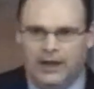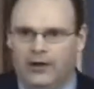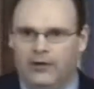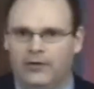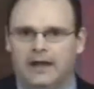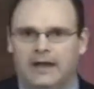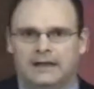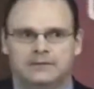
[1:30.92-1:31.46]

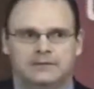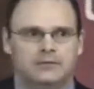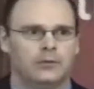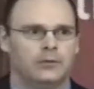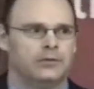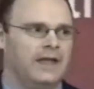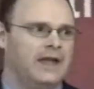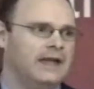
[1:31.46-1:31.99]
All right.
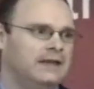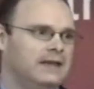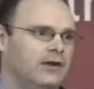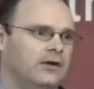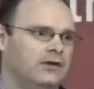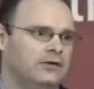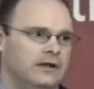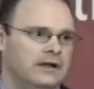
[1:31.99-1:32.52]
Well, thank
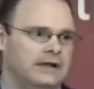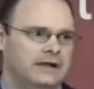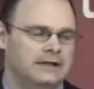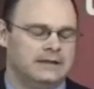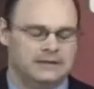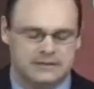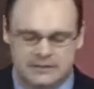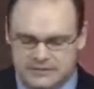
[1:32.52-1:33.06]

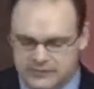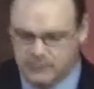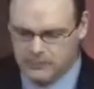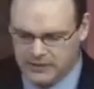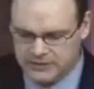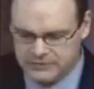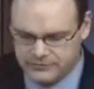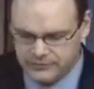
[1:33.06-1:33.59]
y'all so
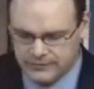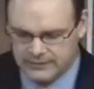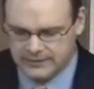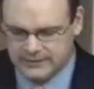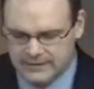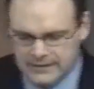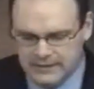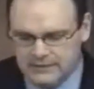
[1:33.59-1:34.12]
much
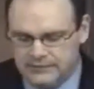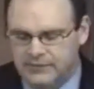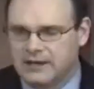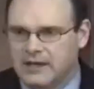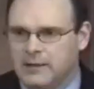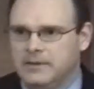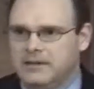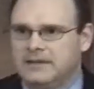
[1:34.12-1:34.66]
for
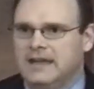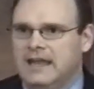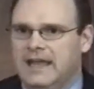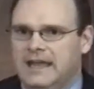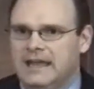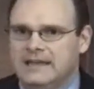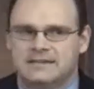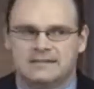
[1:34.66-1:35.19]
coming
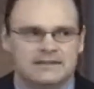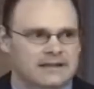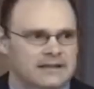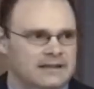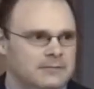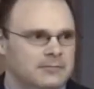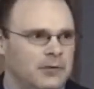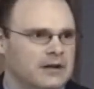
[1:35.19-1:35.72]
today. As
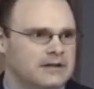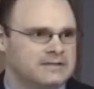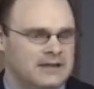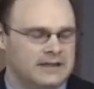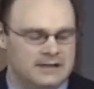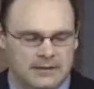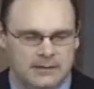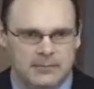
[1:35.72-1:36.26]
Mark
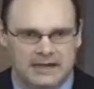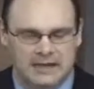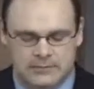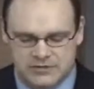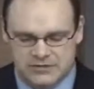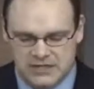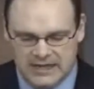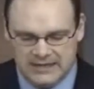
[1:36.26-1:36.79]
said, my
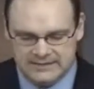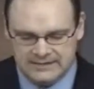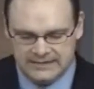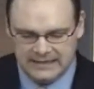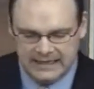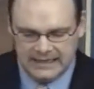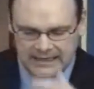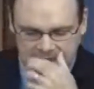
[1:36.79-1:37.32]
name is Jos
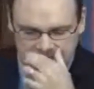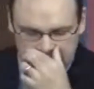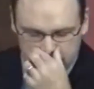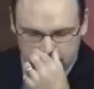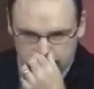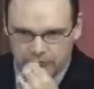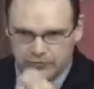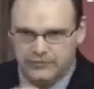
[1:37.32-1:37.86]
Linn, and
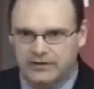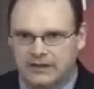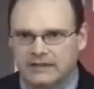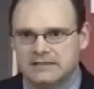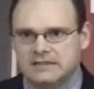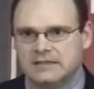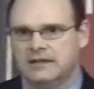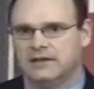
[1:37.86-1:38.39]
I'm both a
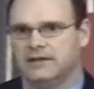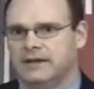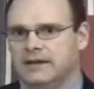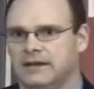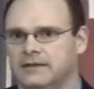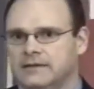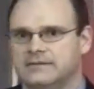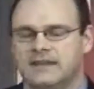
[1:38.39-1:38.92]
volunteer
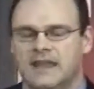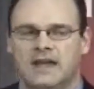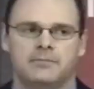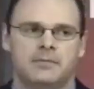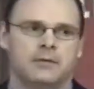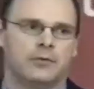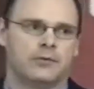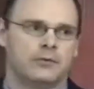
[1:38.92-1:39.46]
and a
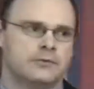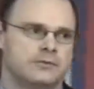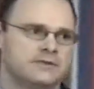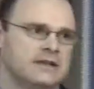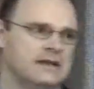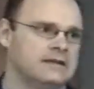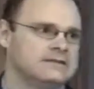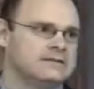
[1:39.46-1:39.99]
staff member with
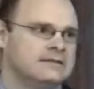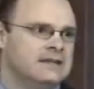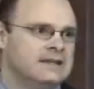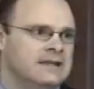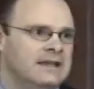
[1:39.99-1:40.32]
Results.